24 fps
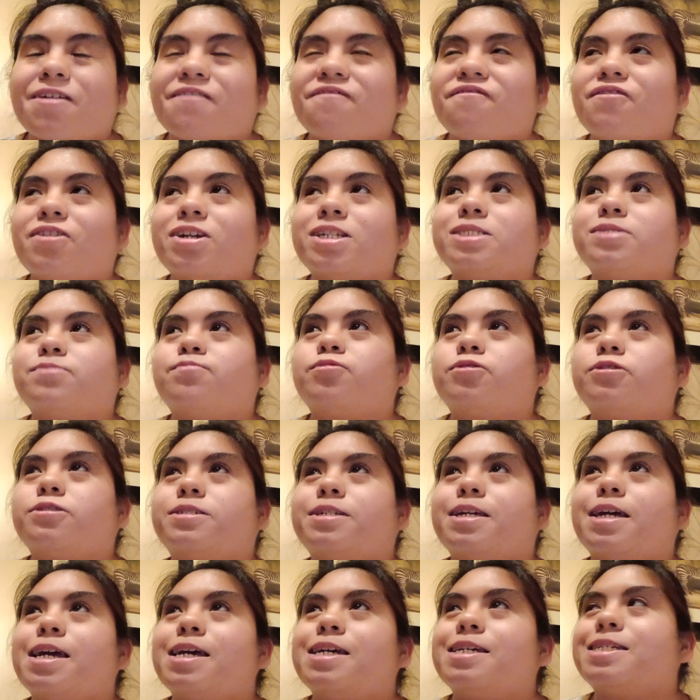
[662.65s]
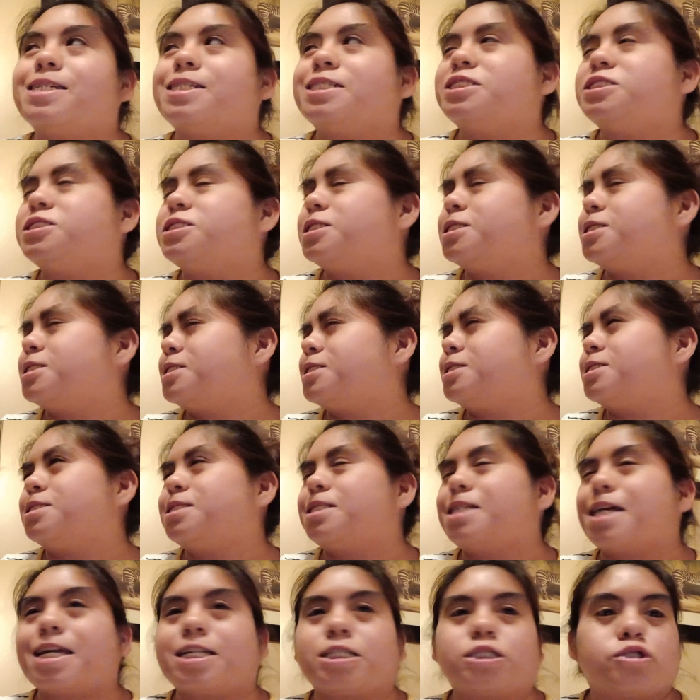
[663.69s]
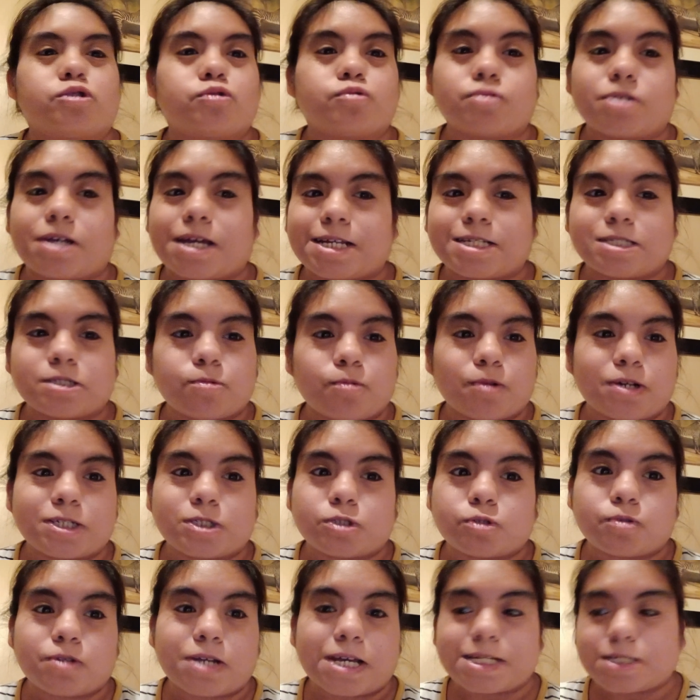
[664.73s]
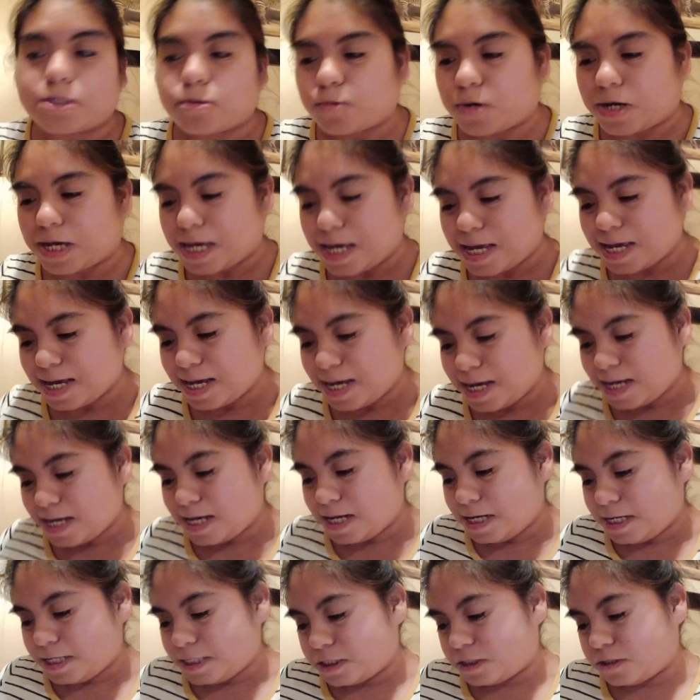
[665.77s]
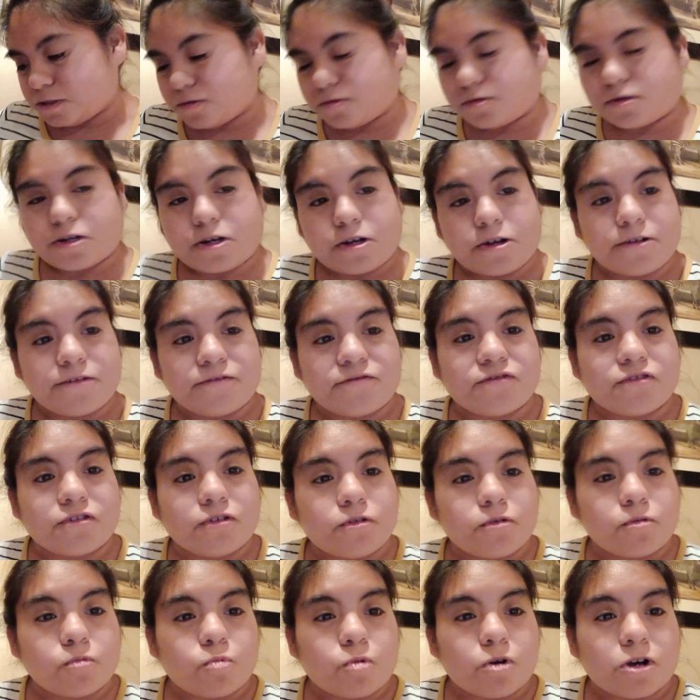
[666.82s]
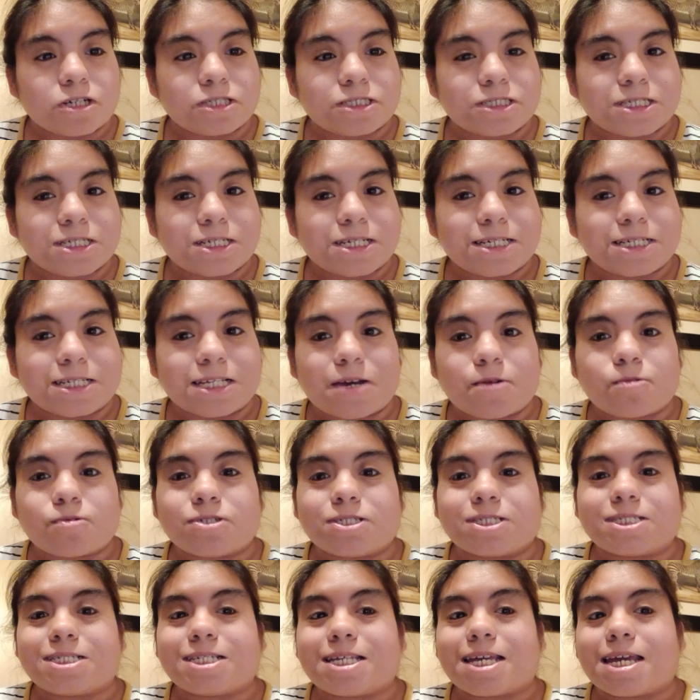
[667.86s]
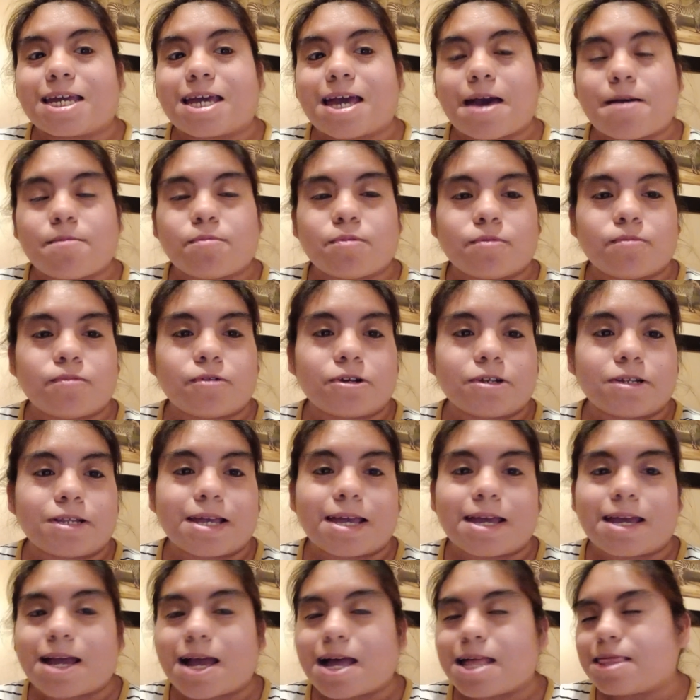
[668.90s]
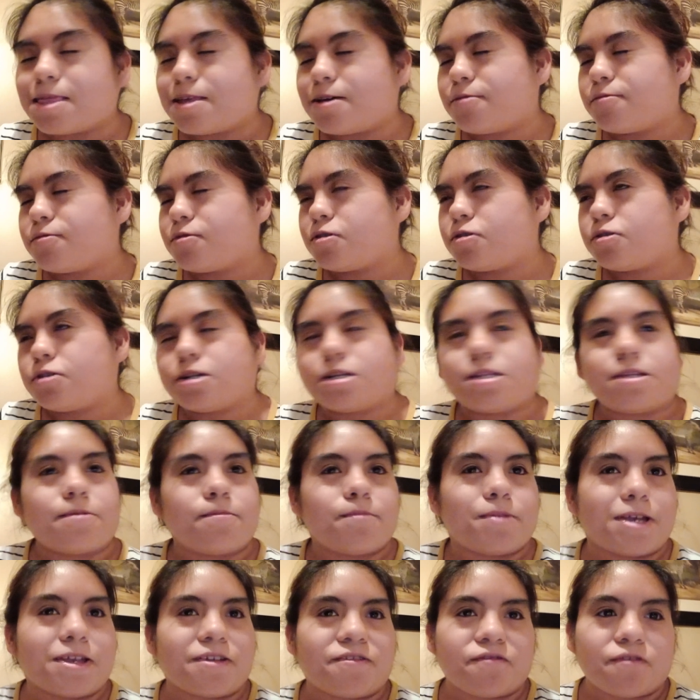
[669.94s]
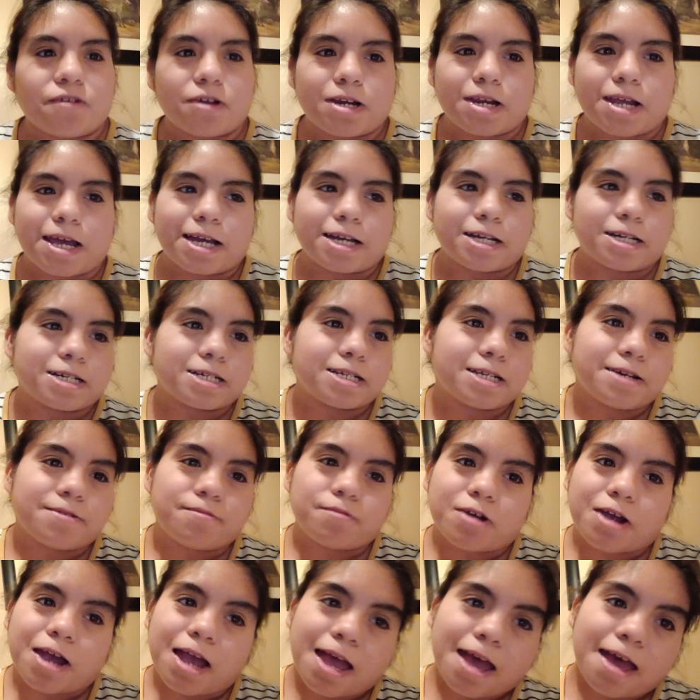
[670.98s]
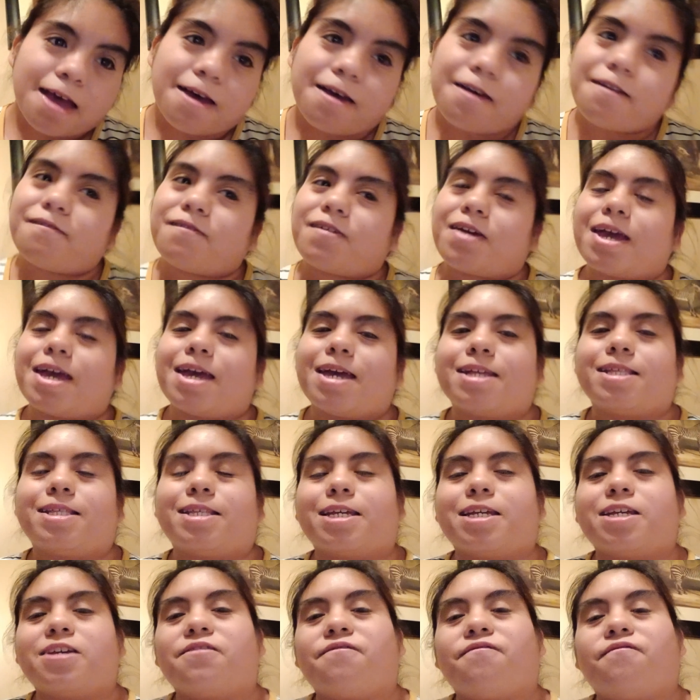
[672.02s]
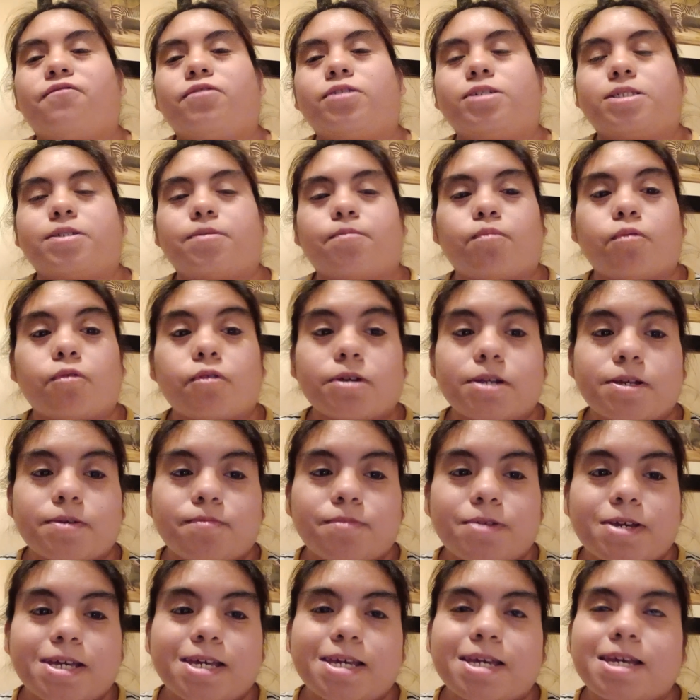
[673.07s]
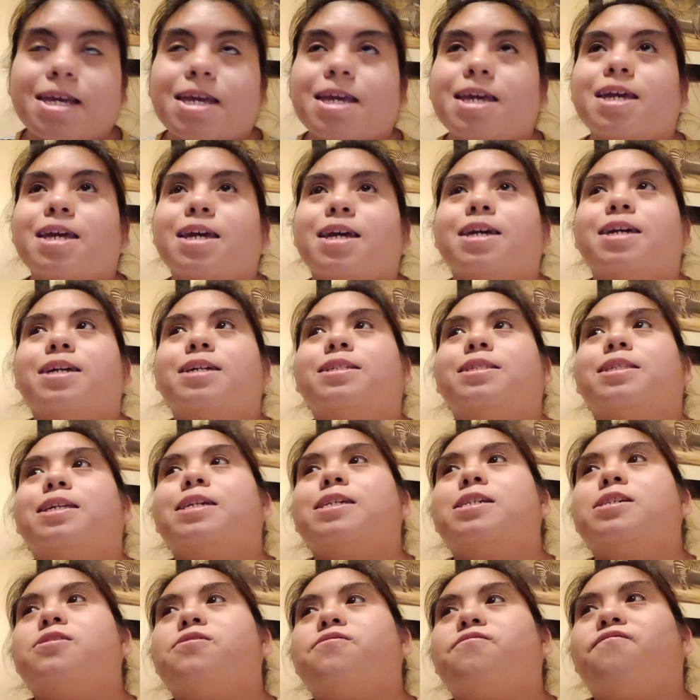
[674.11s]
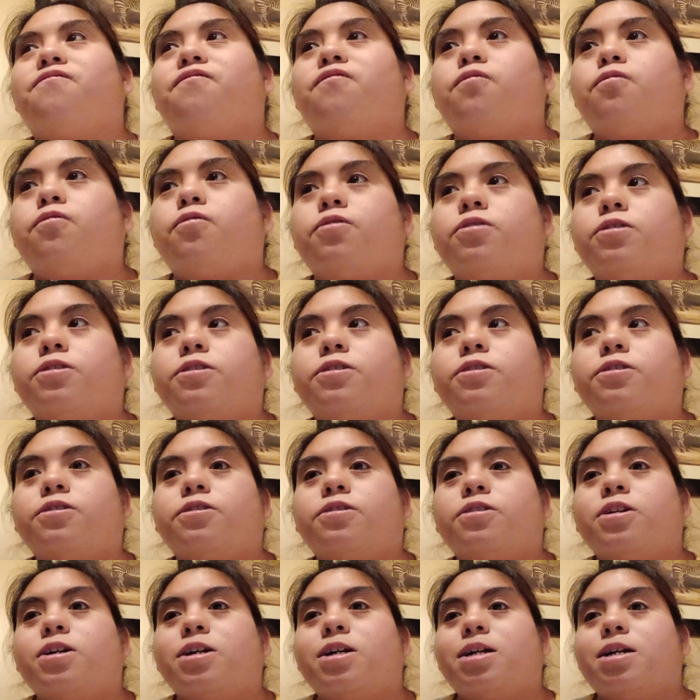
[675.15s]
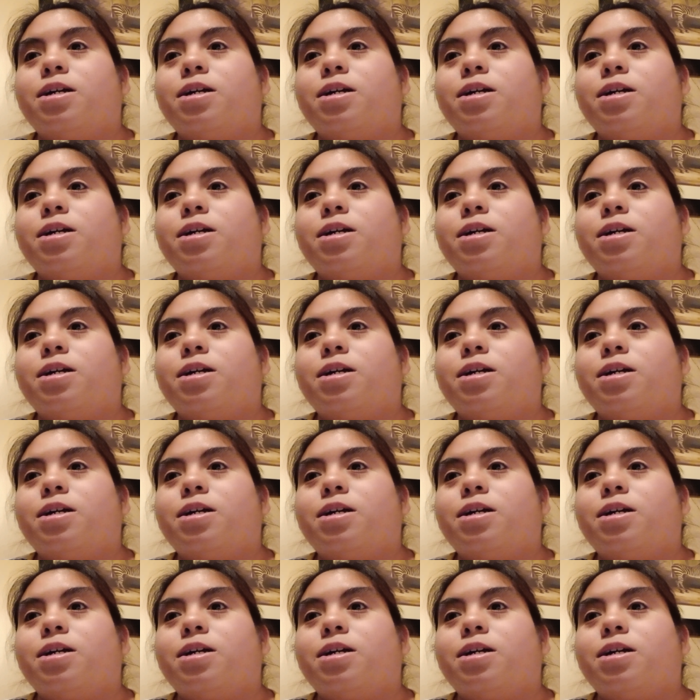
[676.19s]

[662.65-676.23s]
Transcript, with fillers: my friend's birthday. It's just two days away, two days away. So, girl, if you're watching this, I want to say happy birthday. I love you. You're the best friend I could ever have. And thank you for supporting me. Thank you for